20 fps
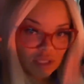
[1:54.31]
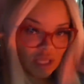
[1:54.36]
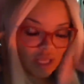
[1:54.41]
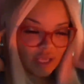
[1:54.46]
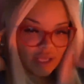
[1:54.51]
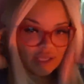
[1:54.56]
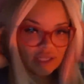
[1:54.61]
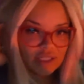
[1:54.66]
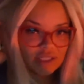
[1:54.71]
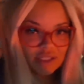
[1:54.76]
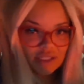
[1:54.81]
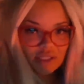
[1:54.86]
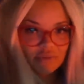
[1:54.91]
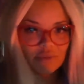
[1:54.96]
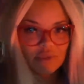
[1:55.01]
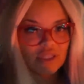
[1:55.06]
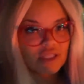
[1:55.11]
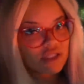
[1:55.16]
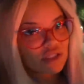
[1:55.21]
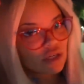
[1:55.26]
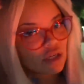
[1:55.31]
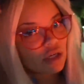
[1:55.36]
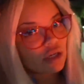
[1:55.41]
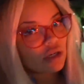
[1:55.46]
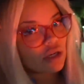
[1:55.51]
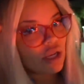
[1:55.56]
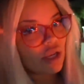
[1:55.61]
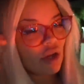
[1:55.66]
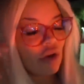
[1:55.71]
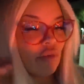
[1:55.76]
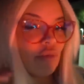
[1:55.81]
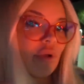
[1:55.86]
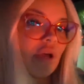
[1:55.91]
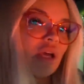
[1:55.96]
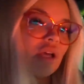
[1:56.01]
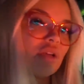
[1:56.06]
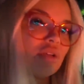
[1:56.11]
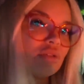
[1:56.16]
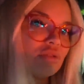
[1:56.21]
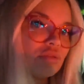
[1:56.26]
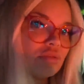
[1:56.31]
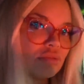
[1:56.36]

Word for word: line. Is this going to be this dark? I hope not.